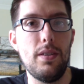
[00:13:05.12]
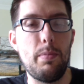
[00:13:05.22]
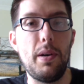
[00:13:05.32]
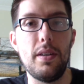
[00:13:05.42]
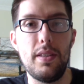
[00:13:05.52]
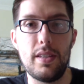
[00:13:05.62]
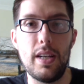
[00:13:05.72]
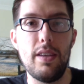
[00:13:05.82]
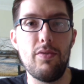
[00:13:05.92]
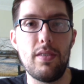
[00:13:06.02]
on as part of the
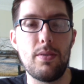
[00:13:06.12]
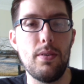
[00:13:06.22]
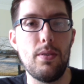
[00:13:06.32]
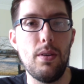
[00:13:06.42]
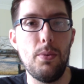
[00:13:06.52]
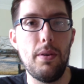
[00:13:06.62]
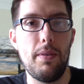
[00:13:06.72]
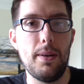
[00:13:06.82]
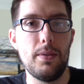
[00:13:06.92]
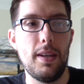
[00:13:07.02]
sleeve that's going all the way
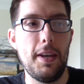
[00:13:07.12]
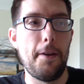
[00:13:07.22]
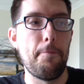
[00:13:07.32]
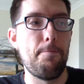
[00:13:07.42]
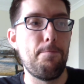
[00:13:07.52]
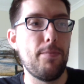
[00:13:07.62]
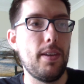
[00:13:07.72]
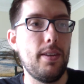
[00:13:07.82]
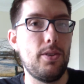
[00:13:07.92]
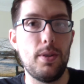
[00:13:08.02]
around.
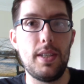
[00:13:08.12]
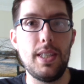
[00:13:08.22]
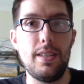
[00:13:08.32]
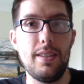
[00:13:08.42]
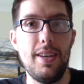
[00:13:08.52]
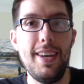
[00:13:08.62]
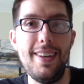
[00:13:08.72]
So I did.